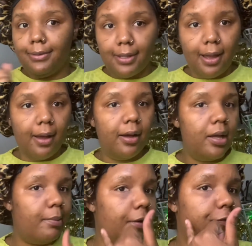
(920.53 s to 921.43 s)
Yeah,
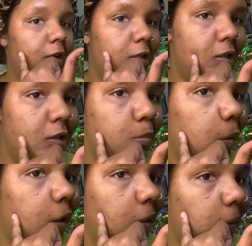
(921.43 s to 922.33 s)
and my face is
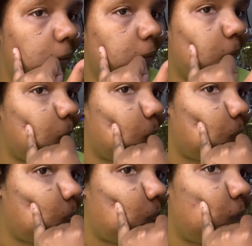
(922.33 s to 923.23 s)
breaking out.
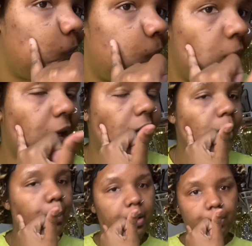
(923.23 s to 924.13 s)
I got a
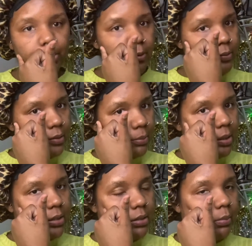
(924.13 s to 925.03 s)
pimple, so I'm
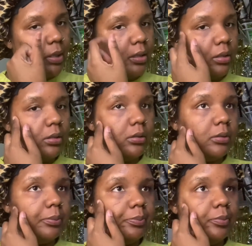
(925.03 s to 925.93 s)
guessing my
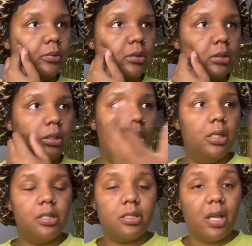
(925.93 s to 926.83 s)
um,
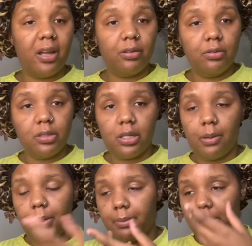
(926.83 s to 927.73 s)
cycle is
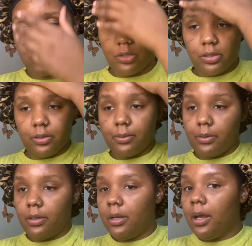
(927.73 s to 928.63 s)
coming. I'm not sure.
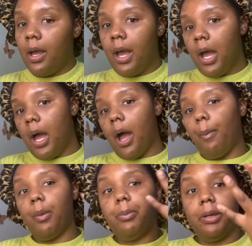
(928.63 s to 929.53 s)

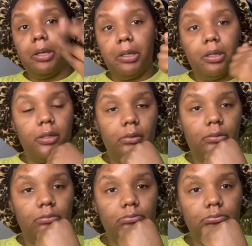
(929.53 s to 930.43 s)
I'm a bit
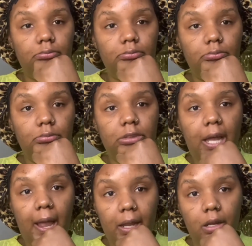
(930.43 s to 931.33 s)

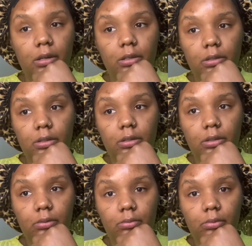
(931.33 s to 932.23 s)
tired.
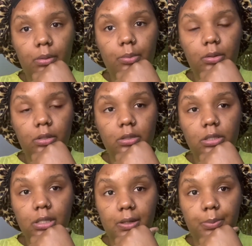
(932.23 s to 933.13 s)
I'm a little
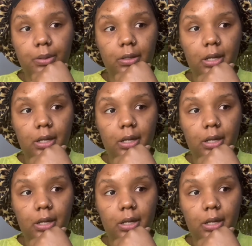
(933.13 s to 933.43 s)
sleepy.